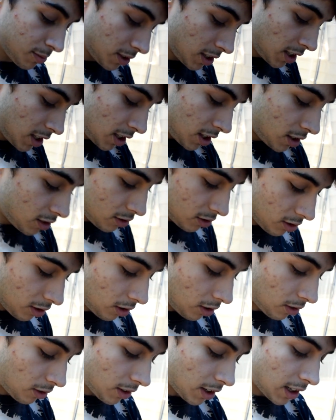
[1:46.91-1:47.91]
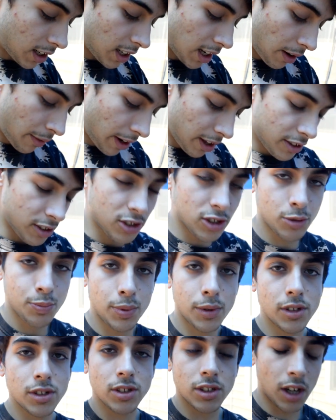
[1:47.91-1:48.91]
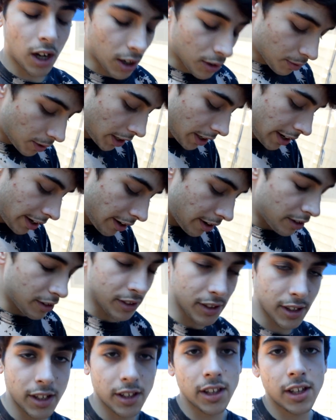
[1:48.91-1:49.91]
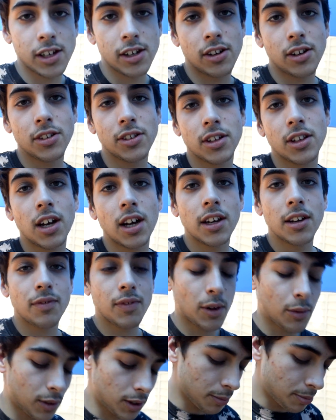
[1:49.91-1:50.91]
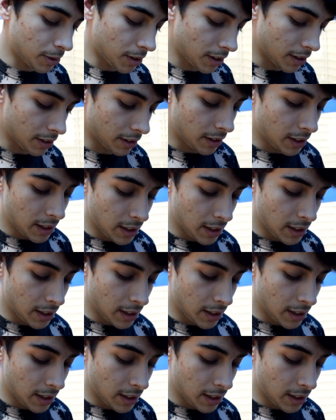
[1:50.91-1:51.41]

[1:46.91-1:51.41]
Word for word: So I'd rather just put a stock radiator and then later on the line if I wanna put a